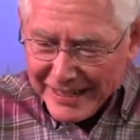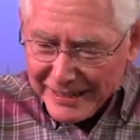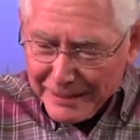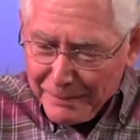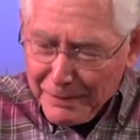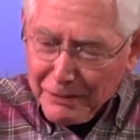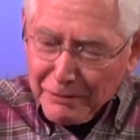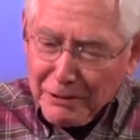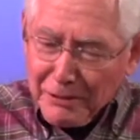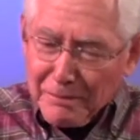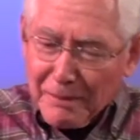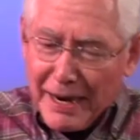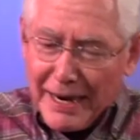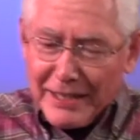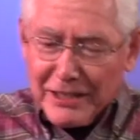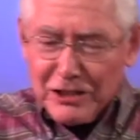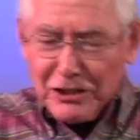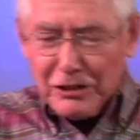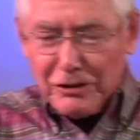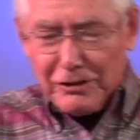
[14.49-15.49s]
Let me
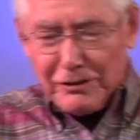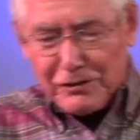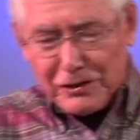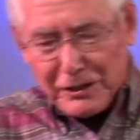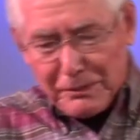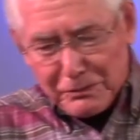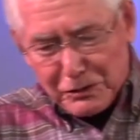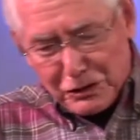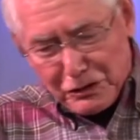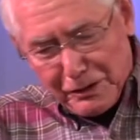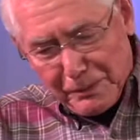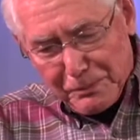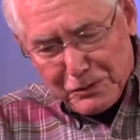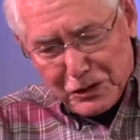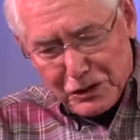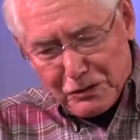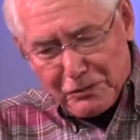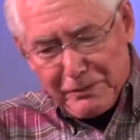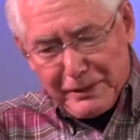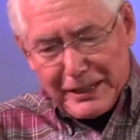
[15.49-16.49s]
remind you of some scripture